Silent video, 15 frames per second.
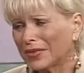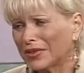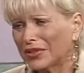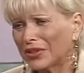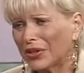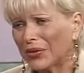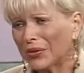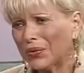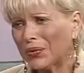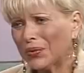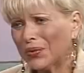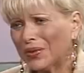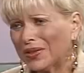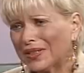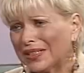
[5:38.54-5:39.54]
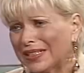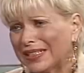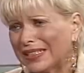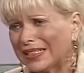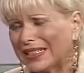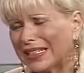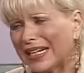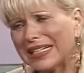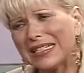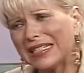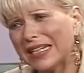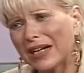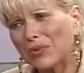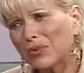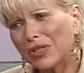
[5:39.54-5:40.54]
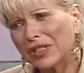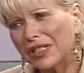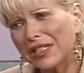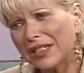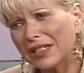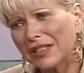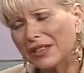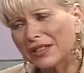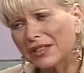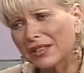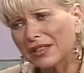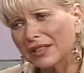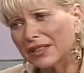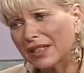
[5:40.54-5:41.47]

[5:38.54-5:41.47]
So I really didn't.